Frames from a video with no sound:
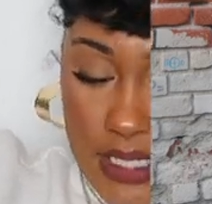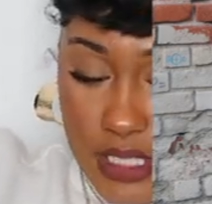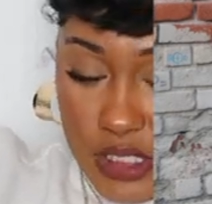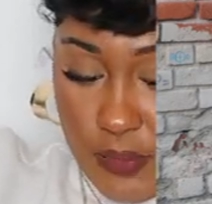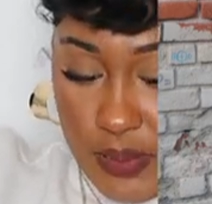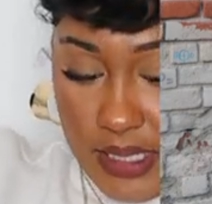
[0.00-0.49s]

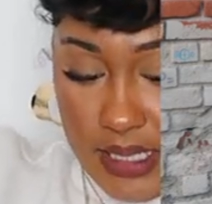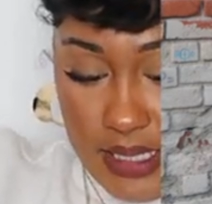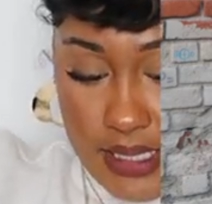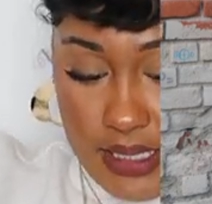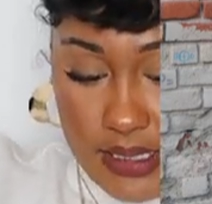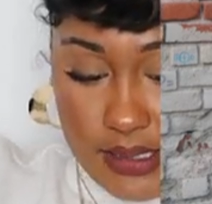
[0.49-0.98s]
each
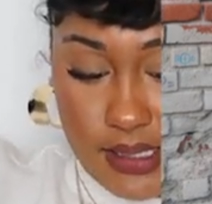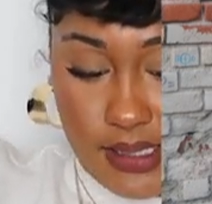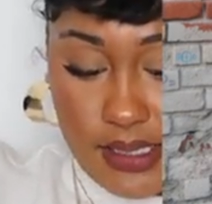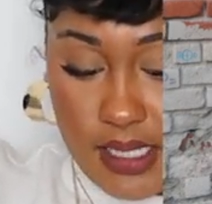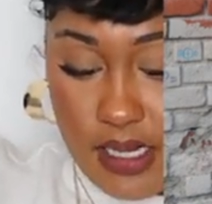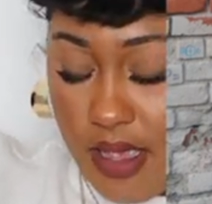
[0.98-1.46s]
piece
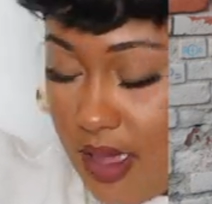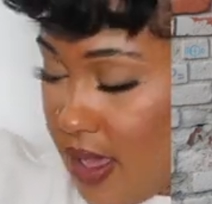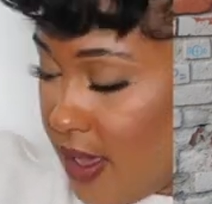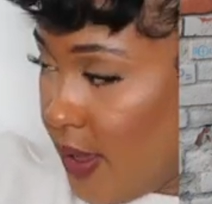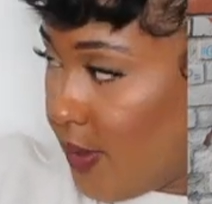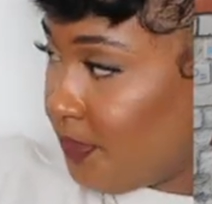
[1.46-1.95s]

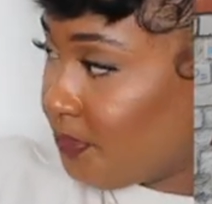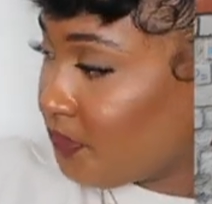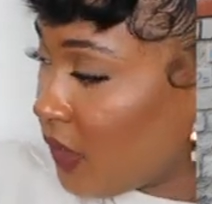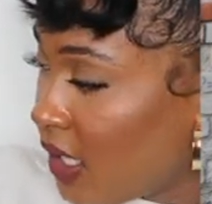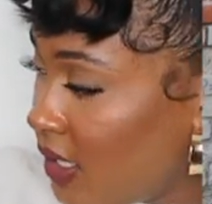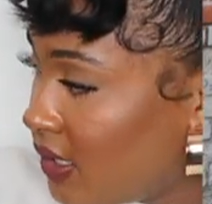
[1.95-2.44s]
um
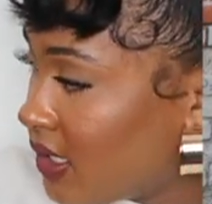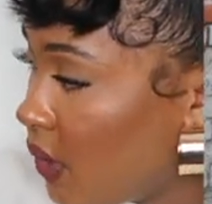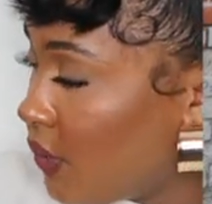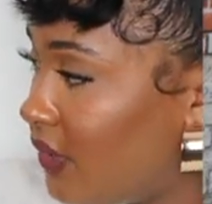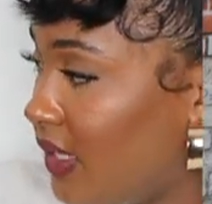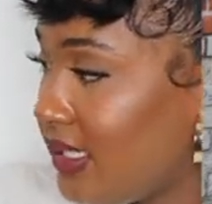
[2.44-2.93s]

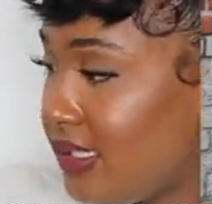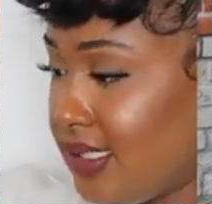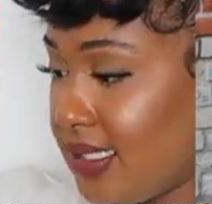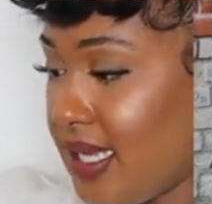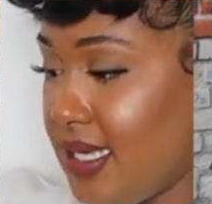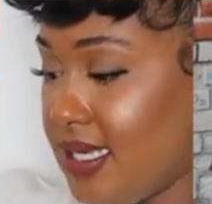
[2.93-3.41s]
so
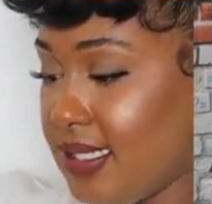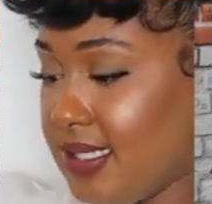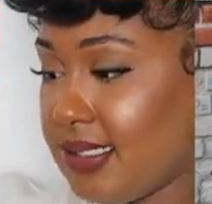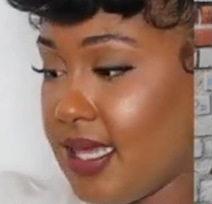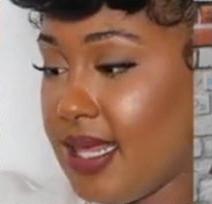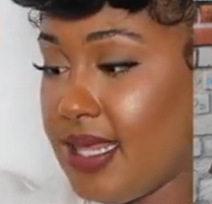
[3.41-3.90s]
this
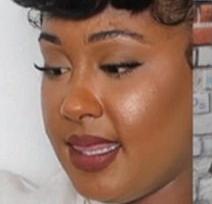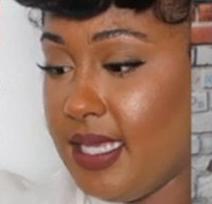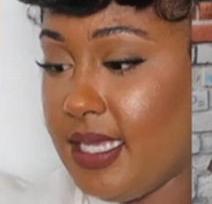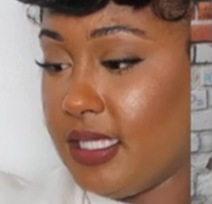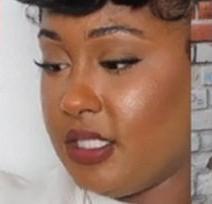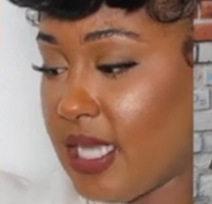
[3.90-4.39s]
is
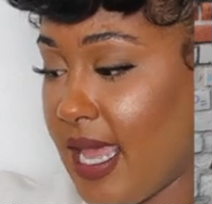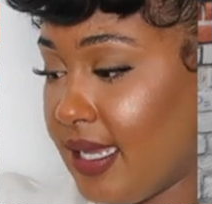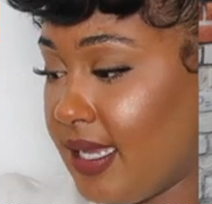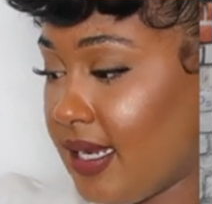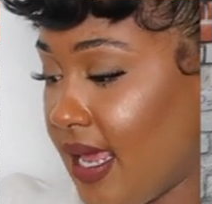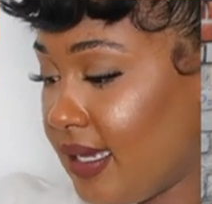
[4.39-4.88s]
the
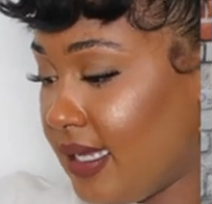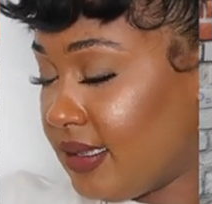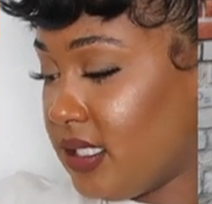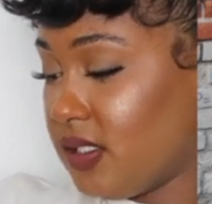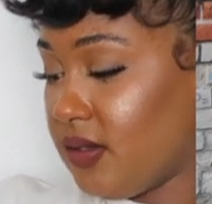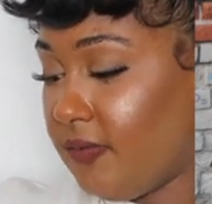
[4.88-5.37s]
jacket i
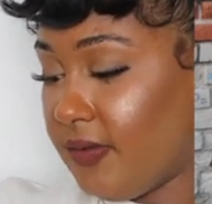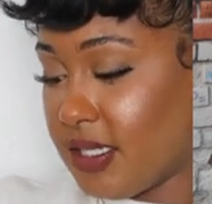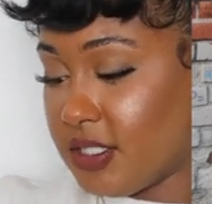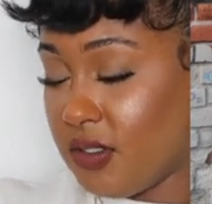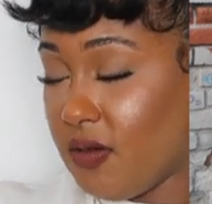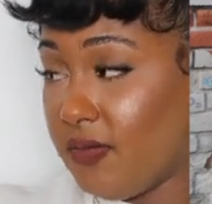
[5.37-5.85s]
got this from
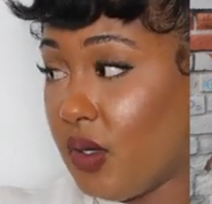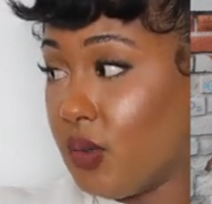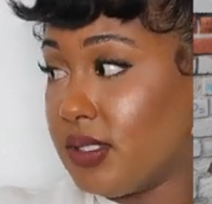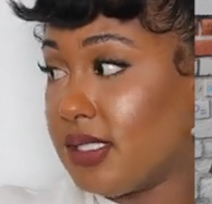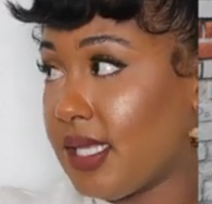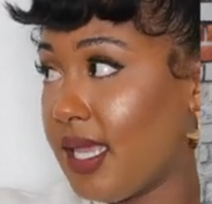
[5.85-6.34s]
fashion nova
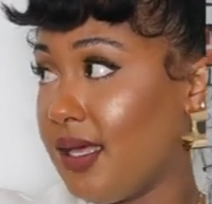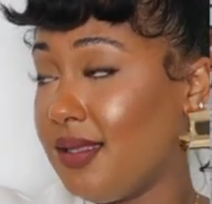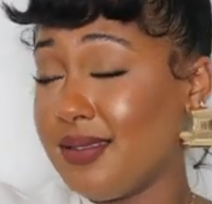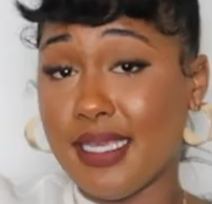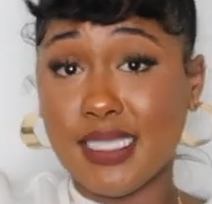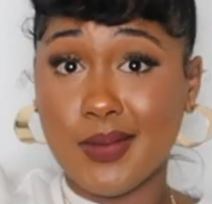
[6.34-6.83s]
on
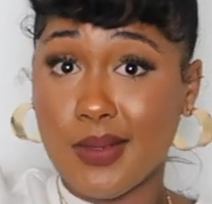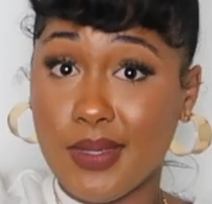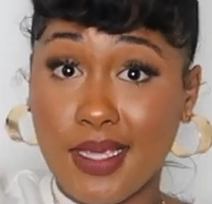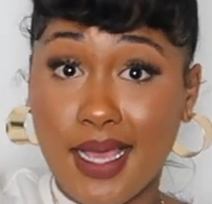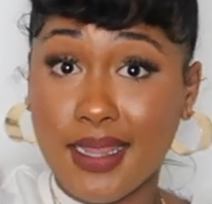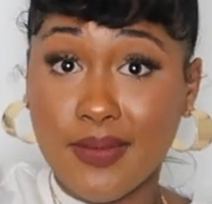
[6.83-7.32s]
sale yes
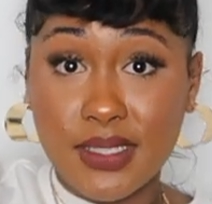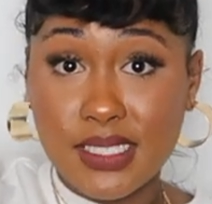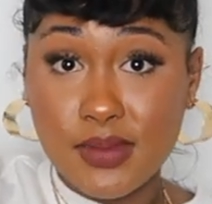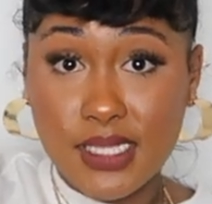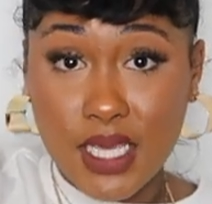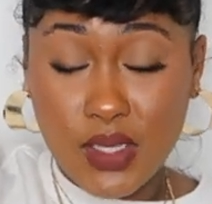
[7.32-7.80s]
baby y'all love me
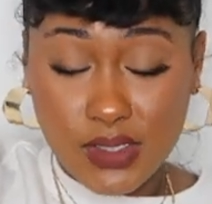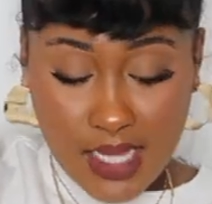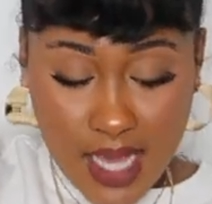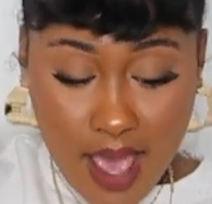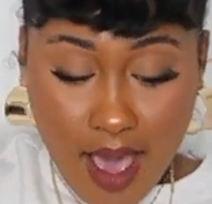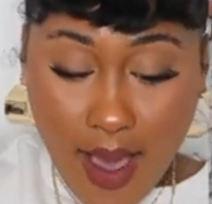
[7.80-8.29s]
some sales
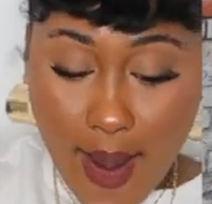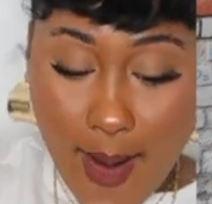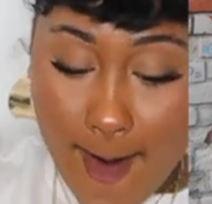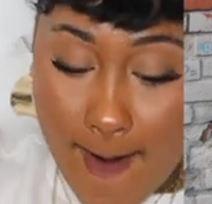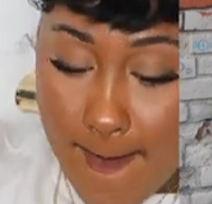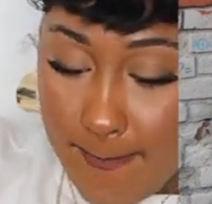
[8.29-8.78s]

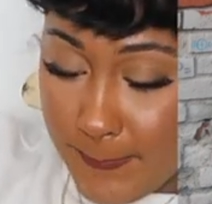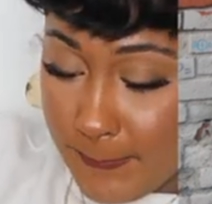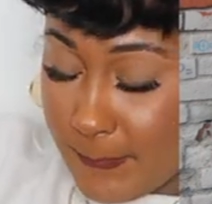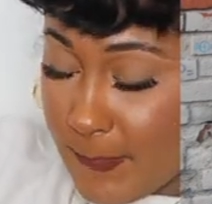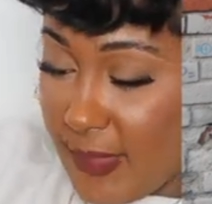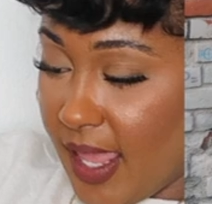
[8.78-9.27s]
um
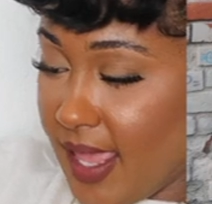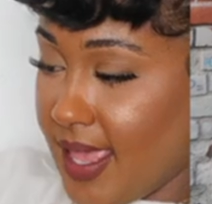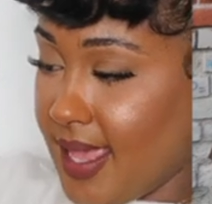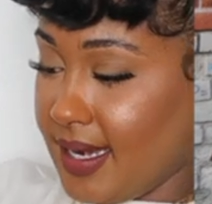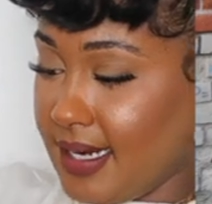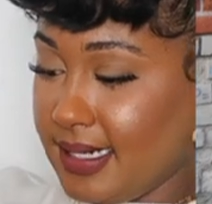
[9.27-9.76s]

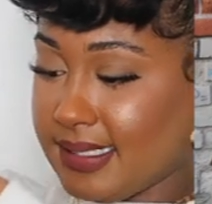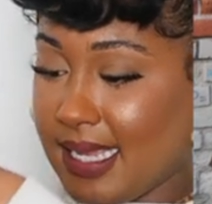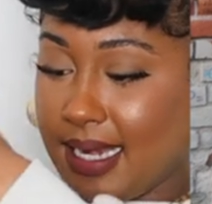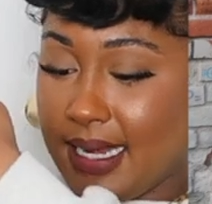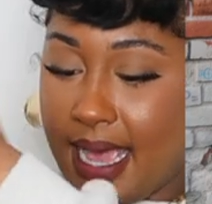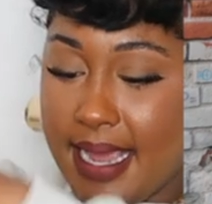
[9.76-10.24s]
and it is
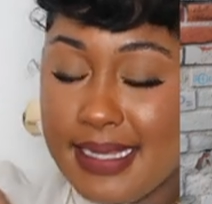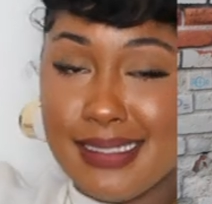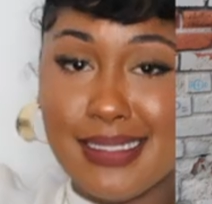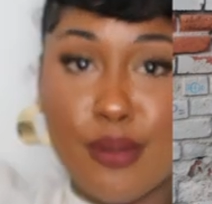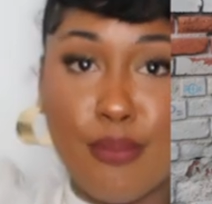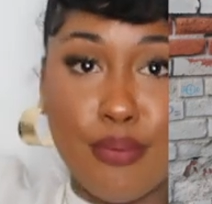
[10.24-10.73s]
a
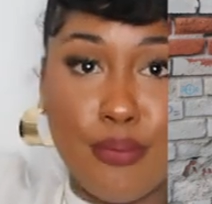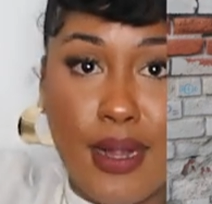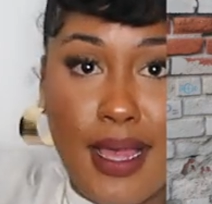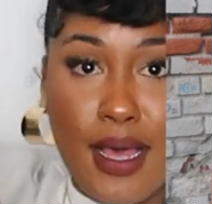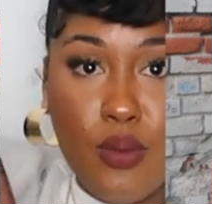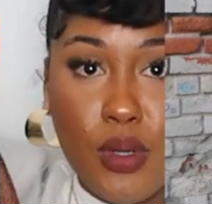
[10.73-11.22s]
nice
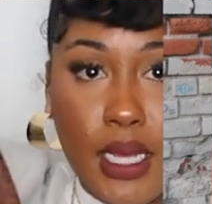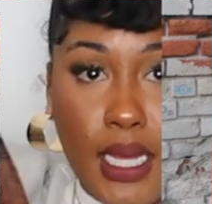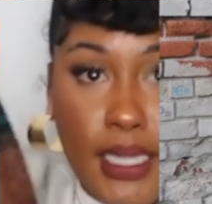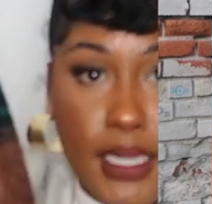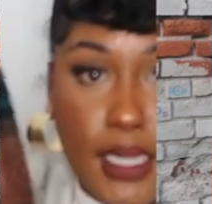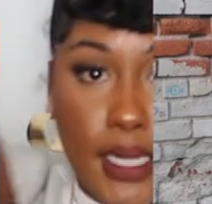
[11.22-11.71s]
brown
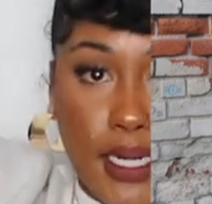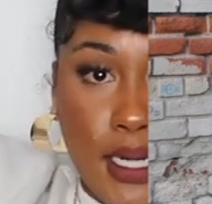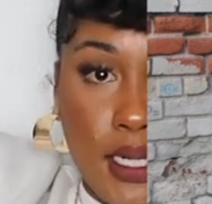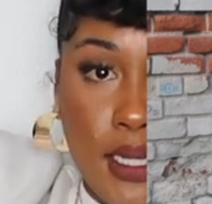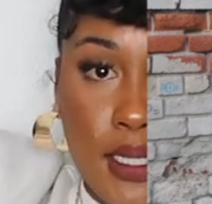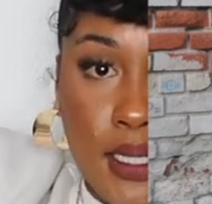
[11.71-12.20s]

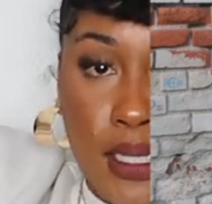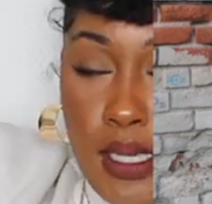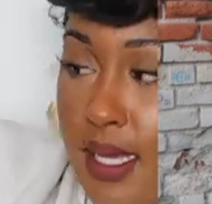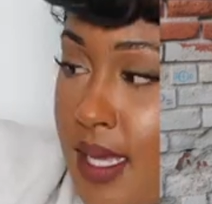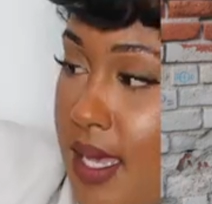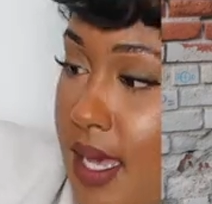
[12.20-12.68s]
color
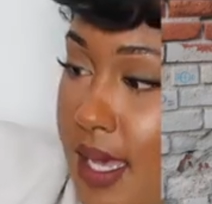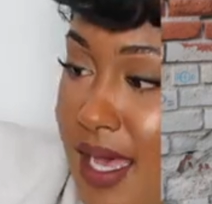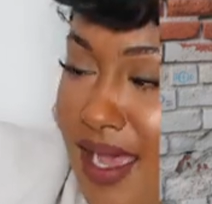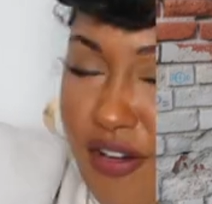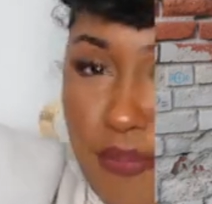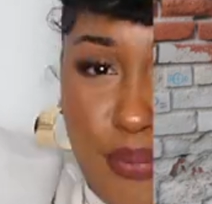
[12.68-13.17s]

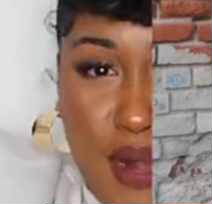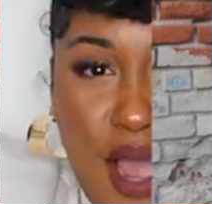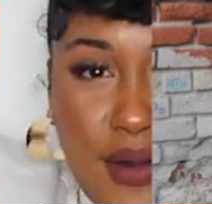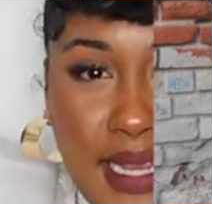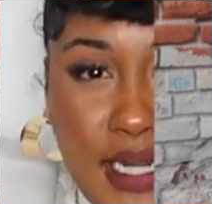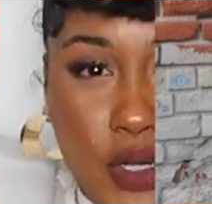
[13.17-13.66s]
uh
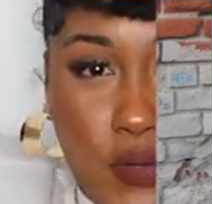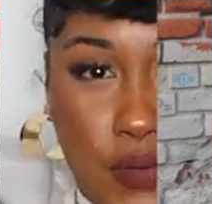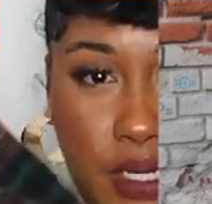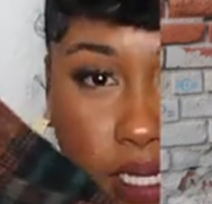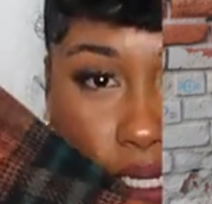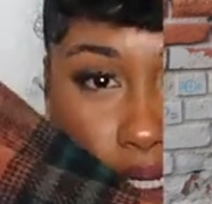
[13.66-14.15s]
brown and
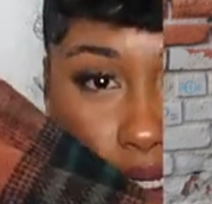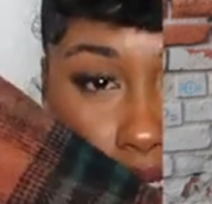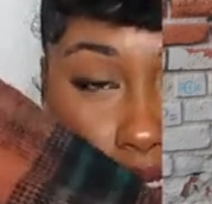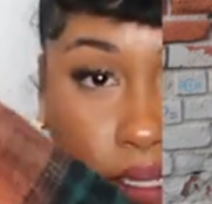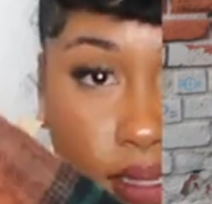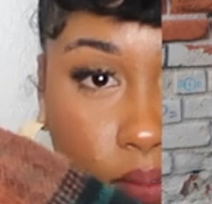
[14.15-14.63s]
green
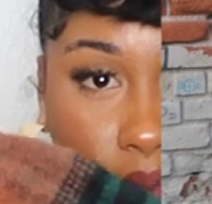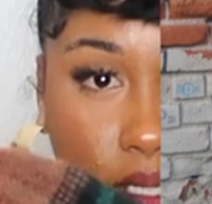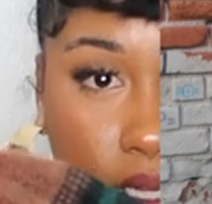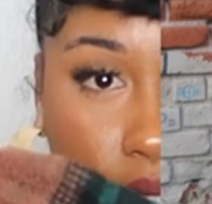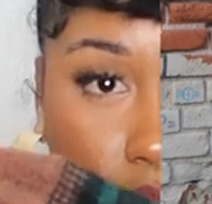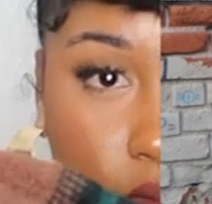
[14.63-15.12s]
let me get